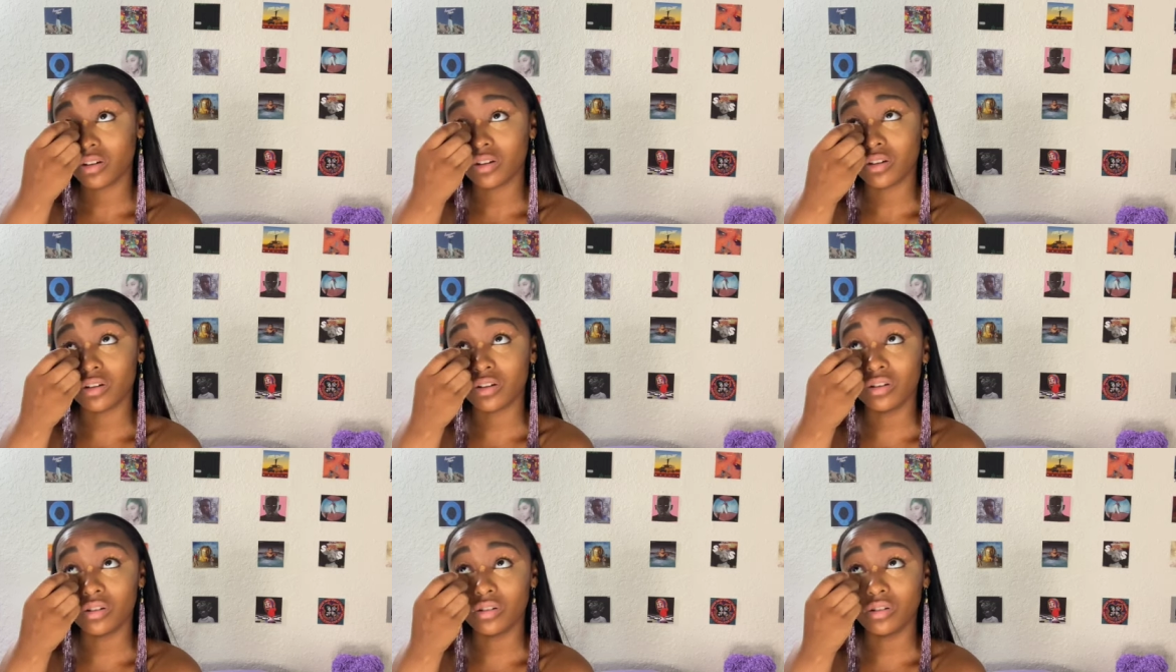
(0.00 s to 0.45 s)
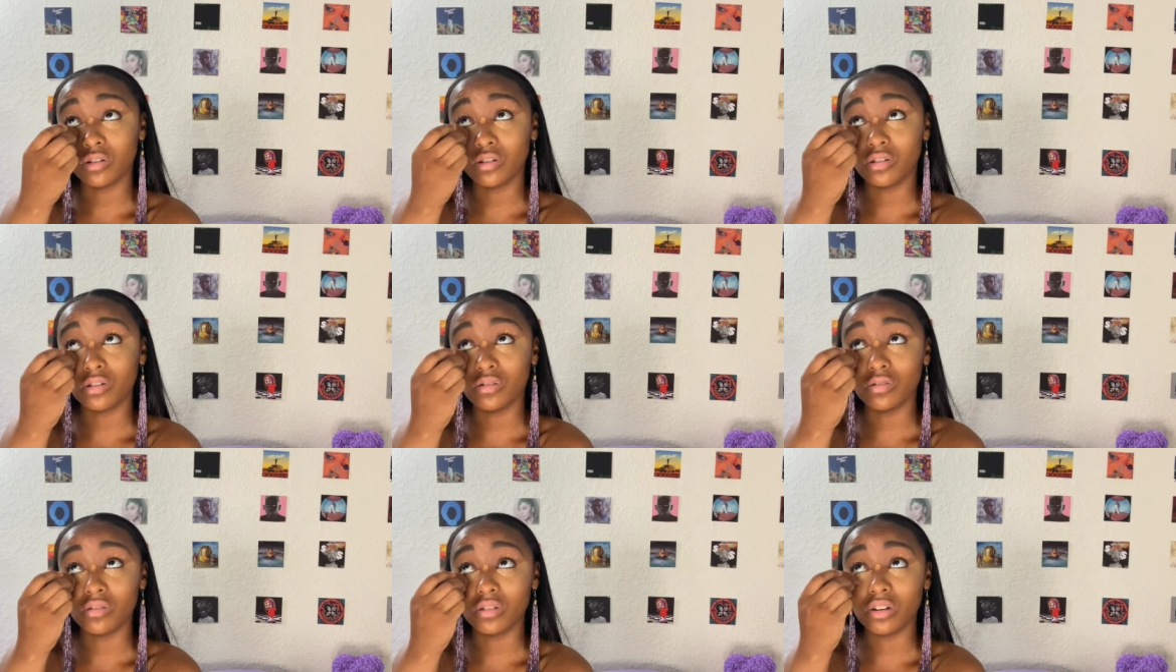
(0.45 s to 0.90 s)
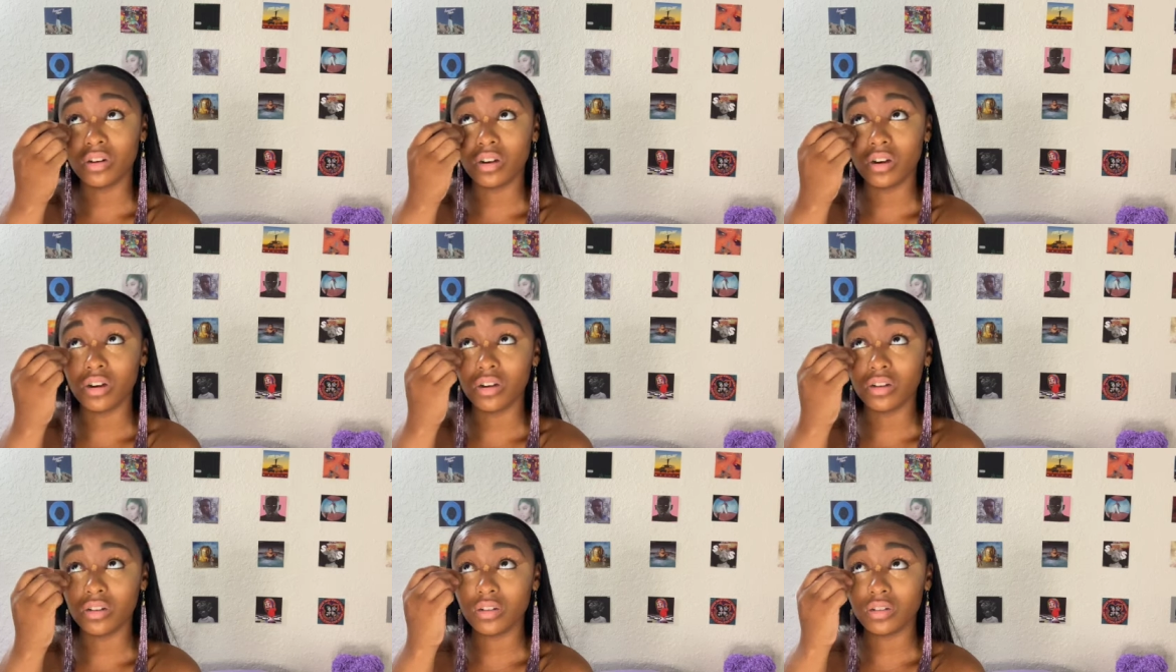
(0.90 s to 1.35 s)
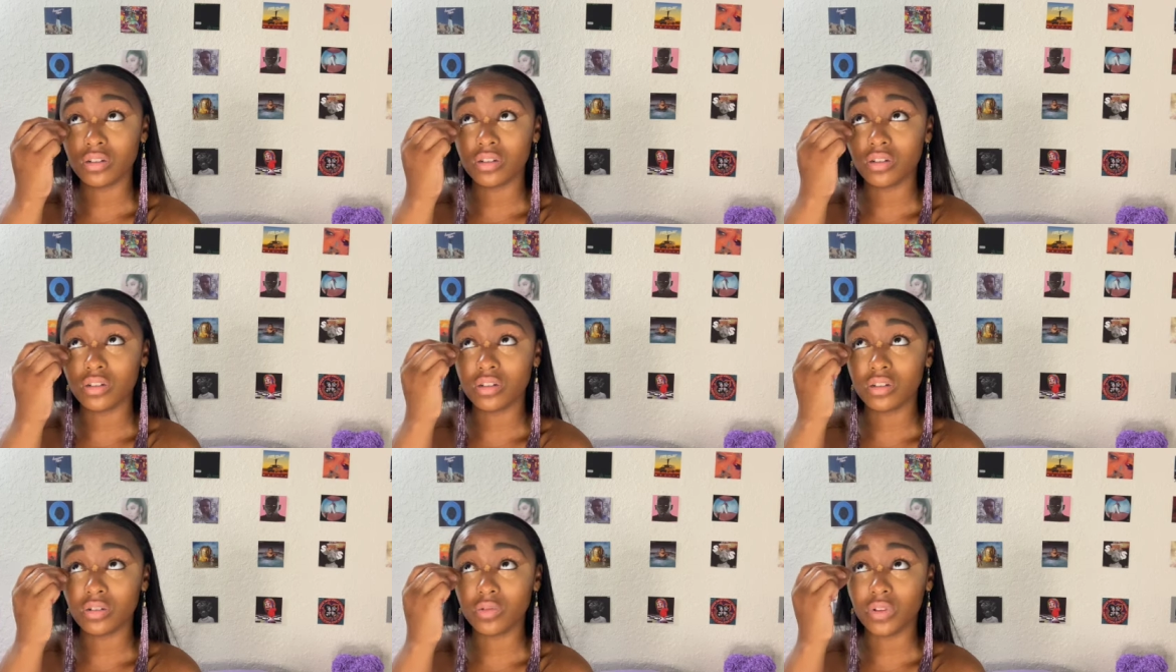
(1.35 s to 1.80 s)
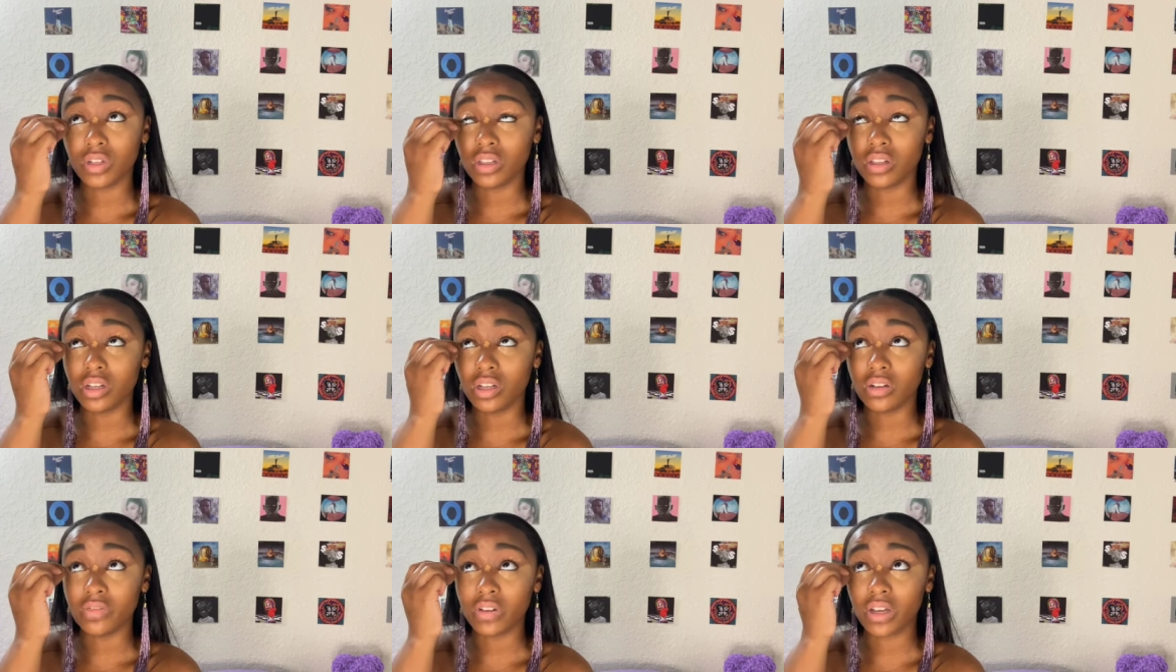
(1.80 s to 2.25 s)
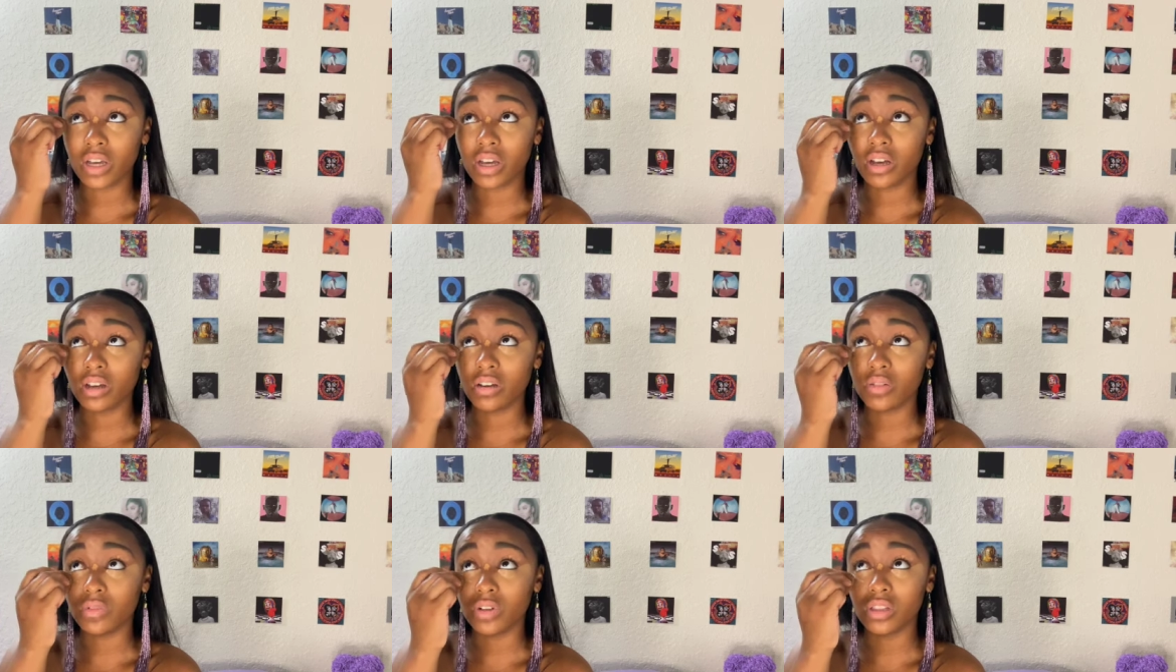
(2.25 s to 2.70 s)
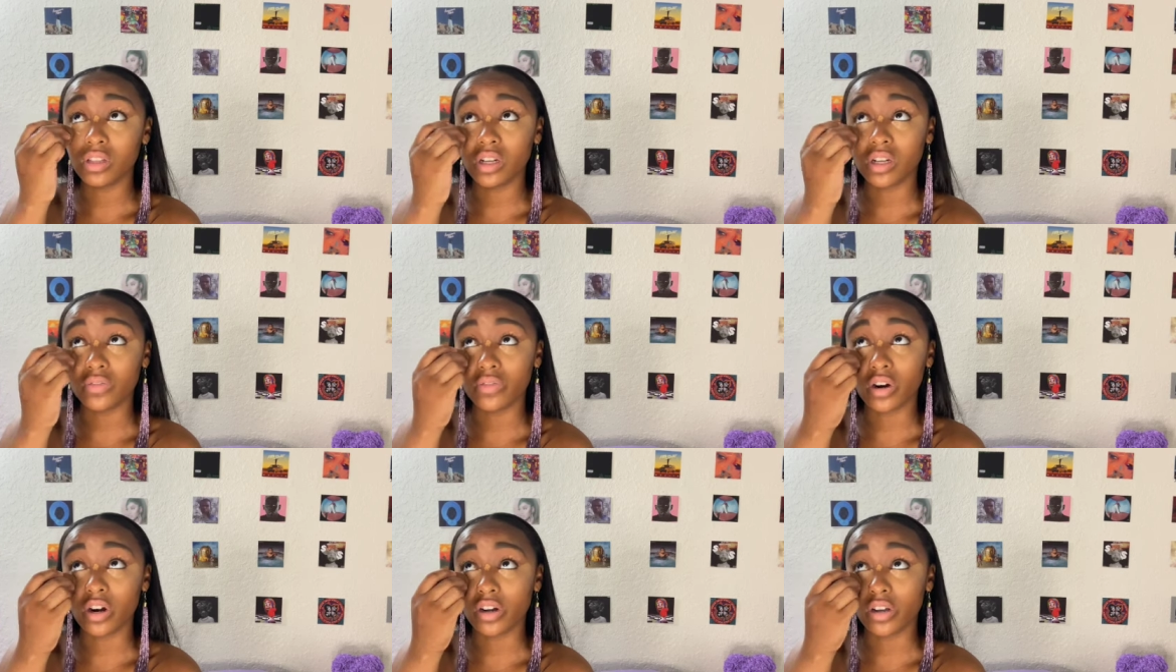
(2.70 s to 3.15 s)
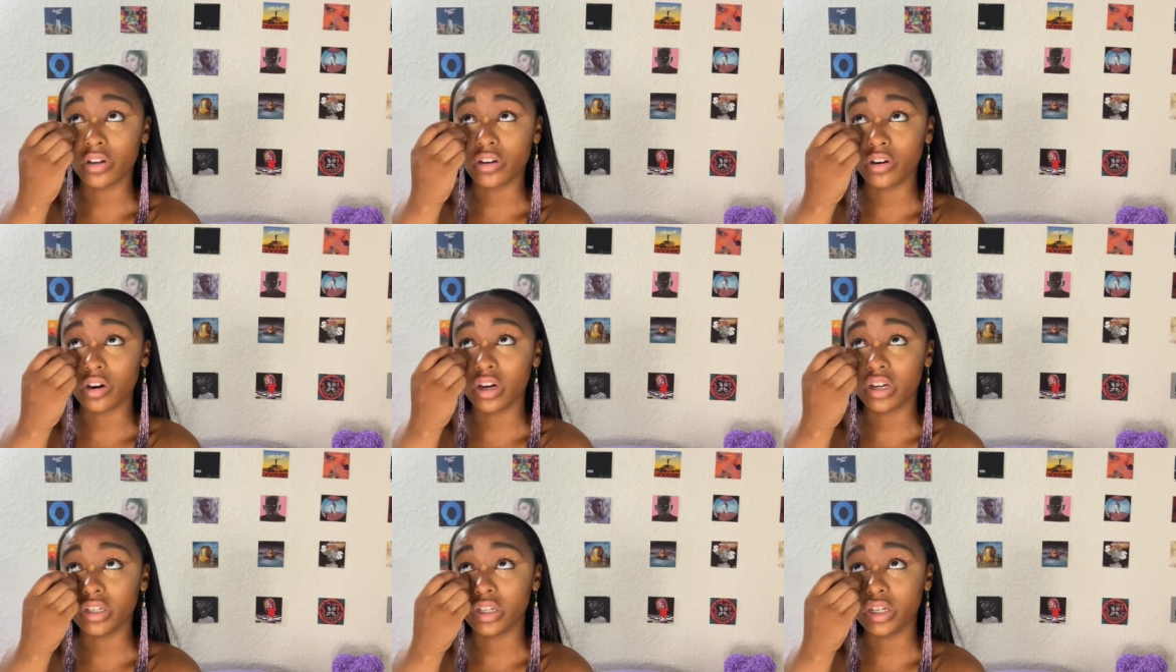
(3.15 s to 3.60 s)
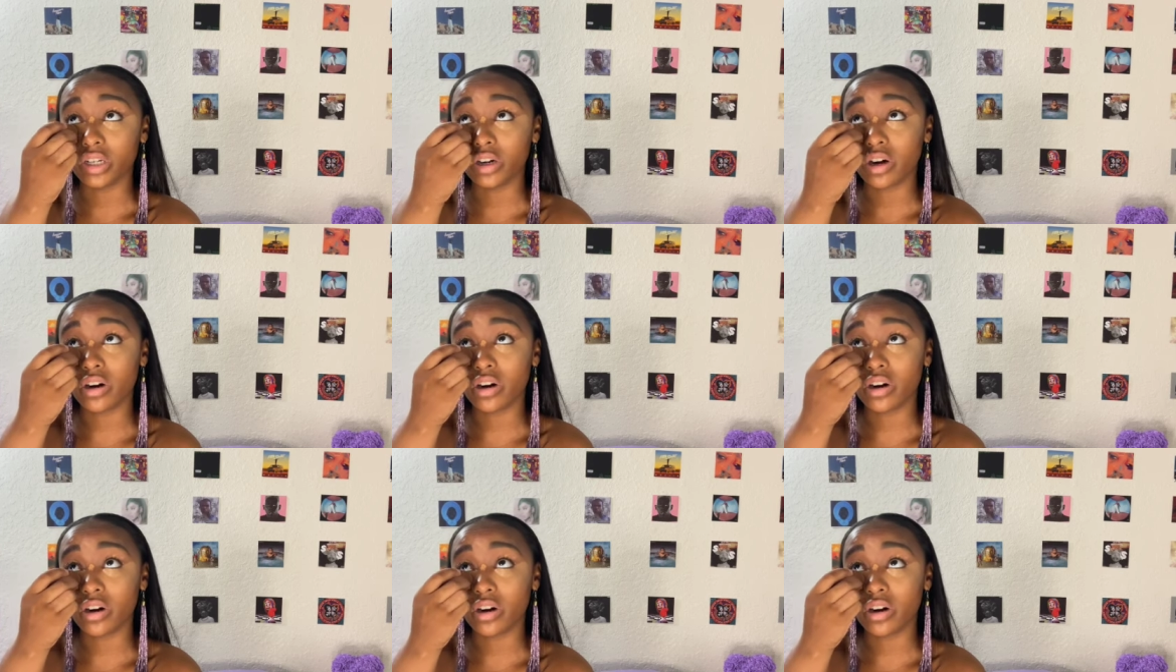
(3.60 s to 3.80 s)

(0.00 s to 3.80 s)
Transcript: Oh gosh, we love Cat. We love Ariana Grande.